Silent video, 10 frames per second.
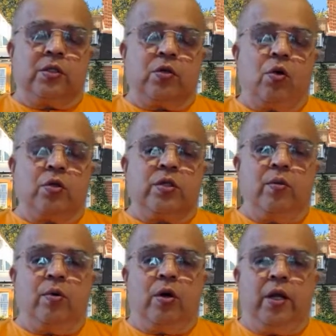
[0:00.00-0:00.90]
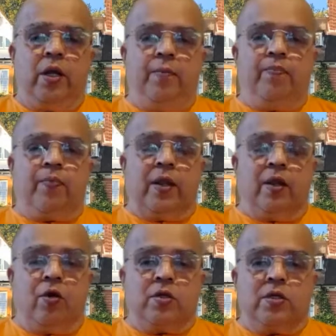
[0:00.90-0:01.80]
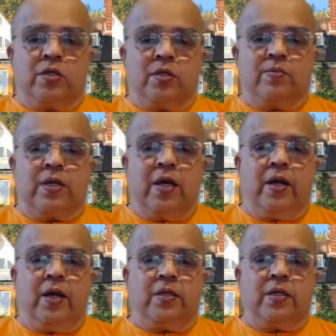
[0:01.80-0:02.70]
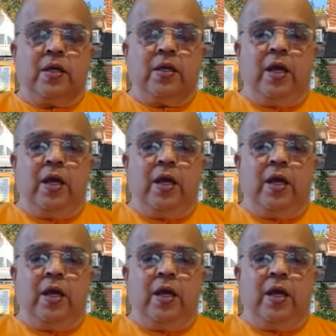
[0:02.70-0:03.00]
causal body, the causal samskaras,